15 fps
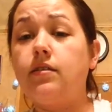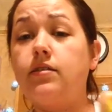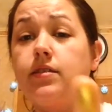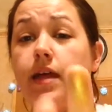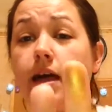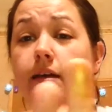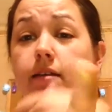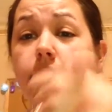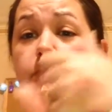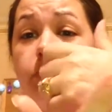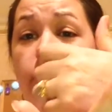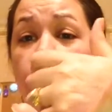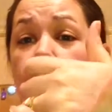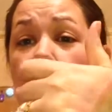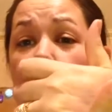That is
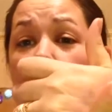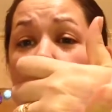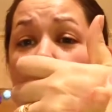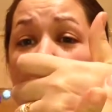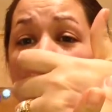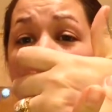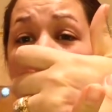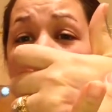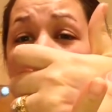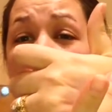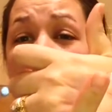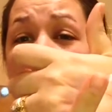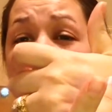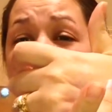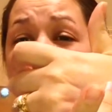beautiful. And
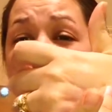then